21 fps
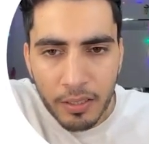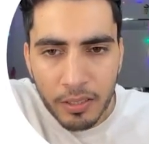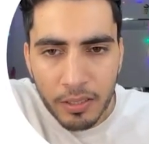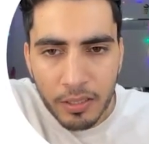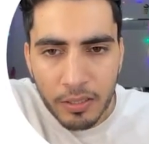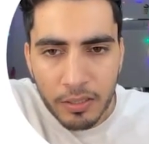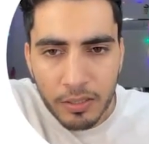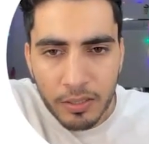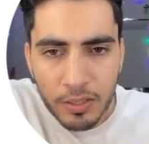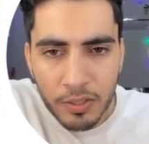
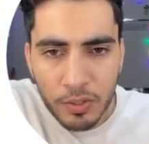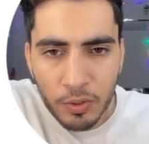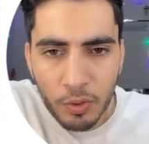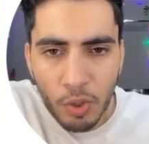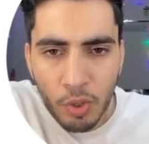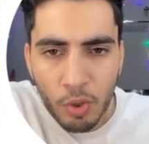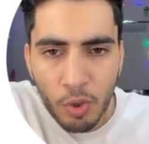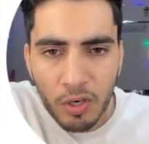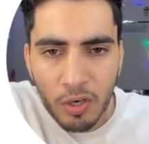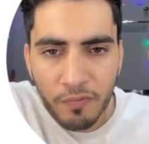sudo
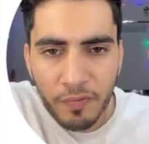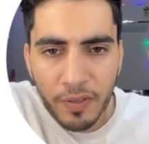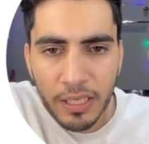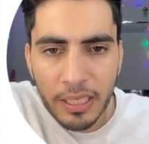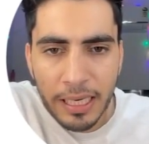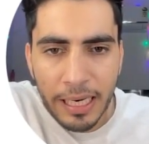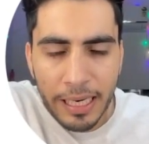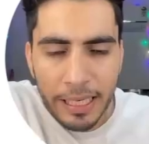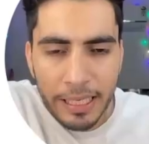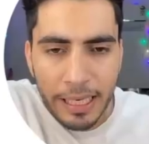config
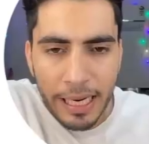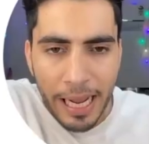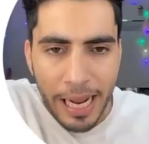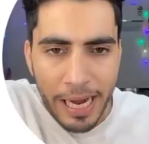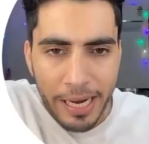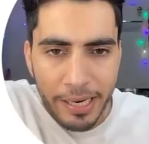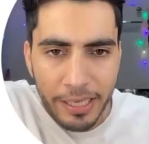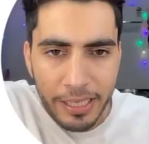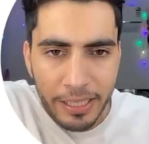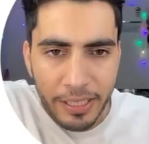NAT
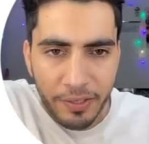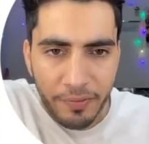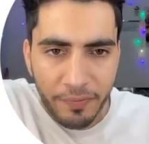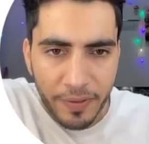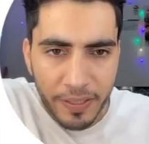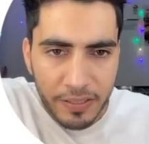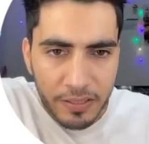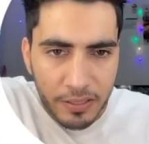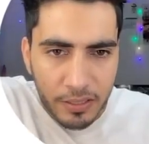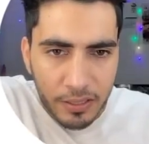add
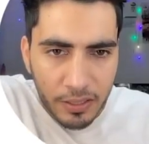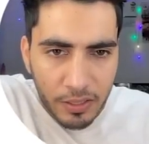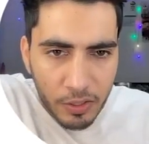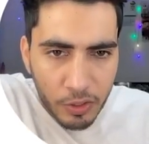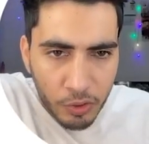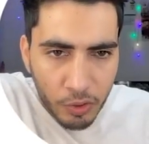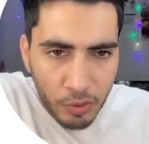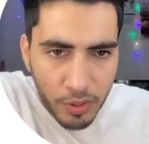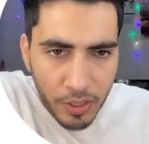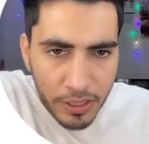interface.
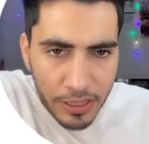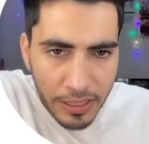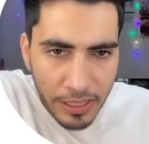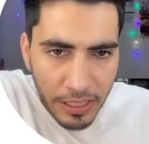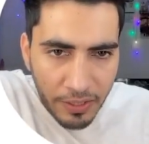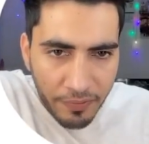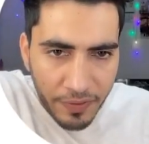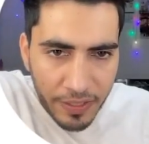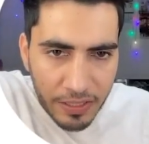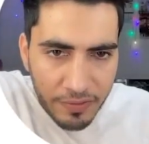So this
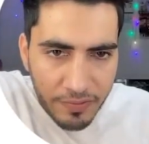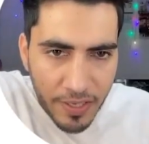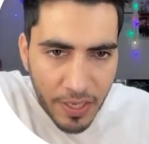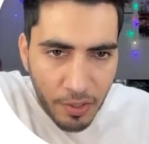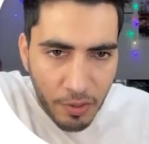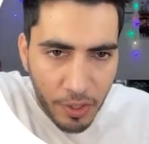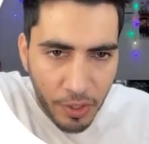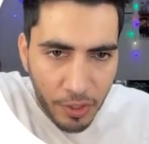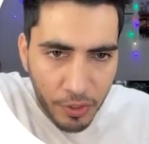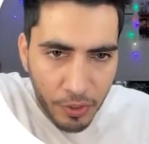interface we are
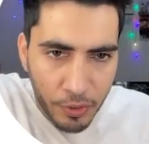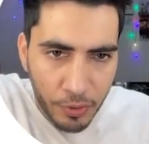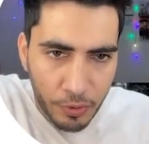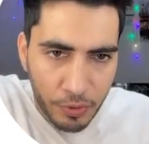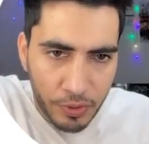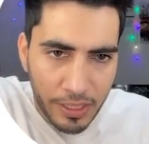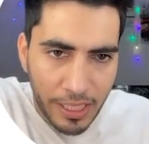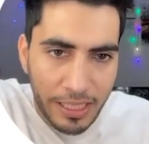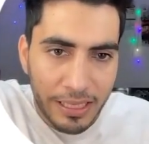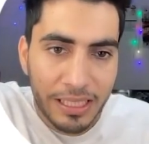going to
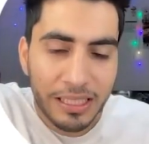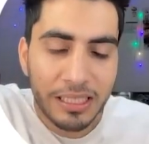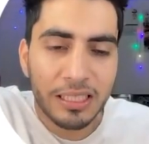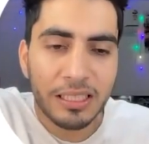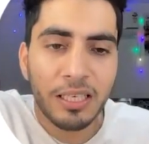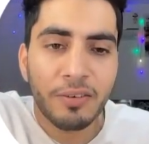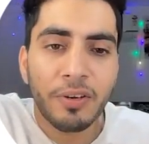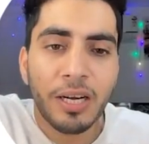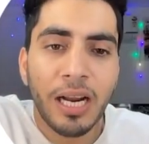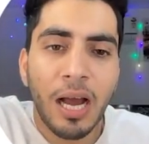use, and this is
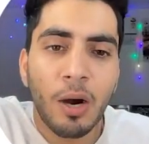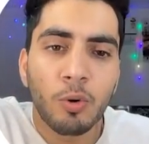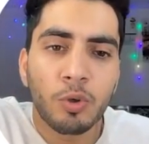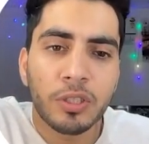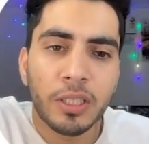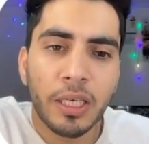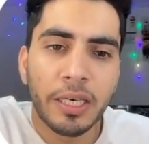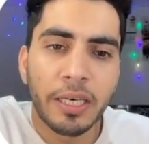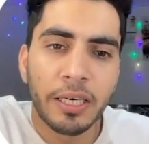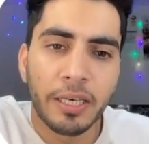our
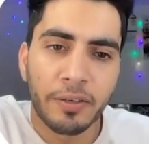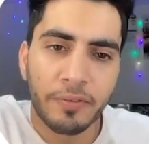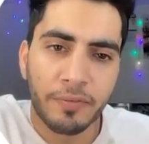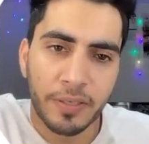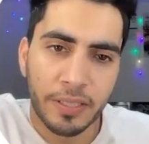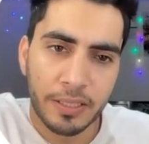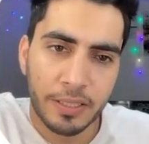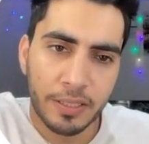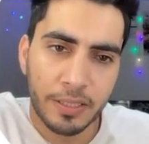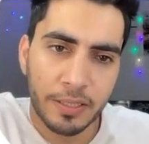outside
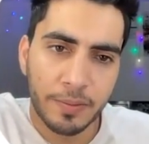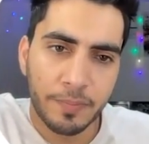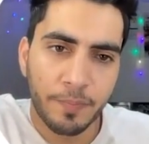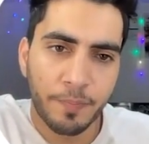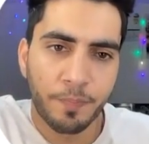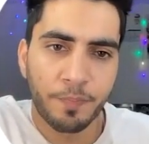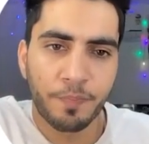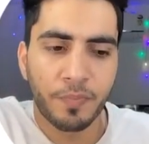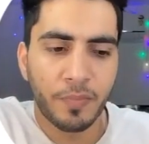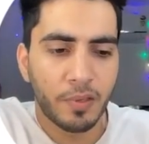interface.
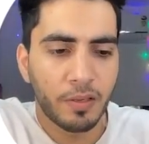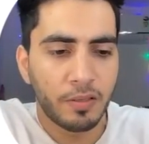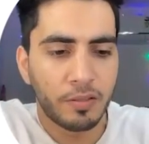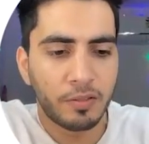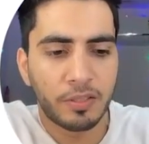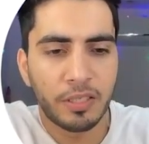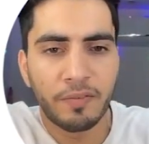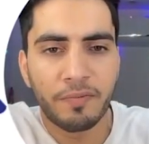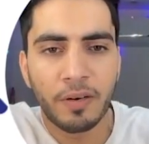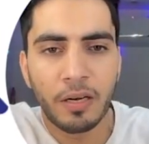
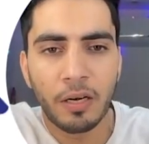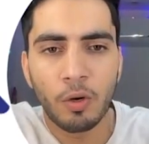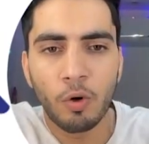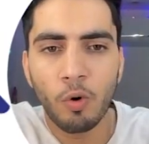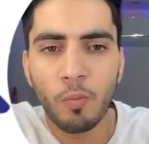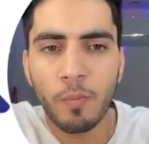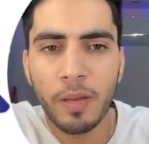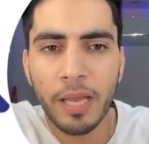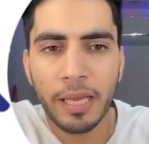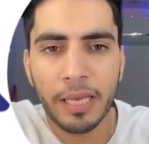So if I'll go
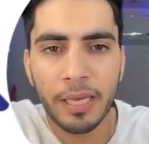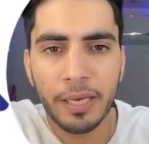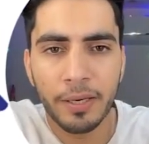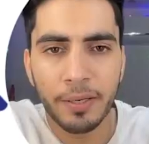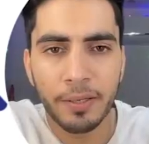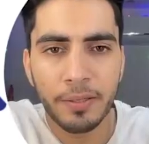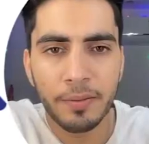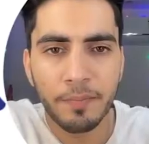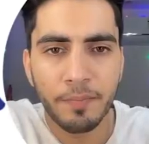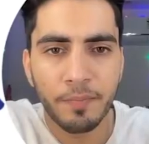back
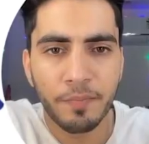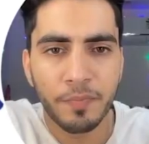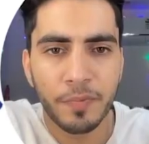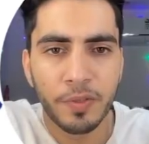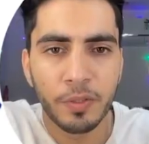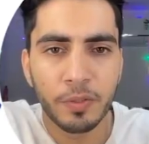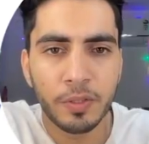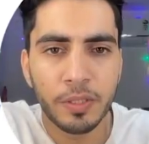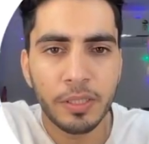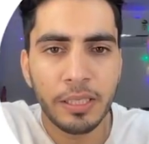here,
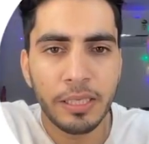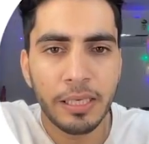you see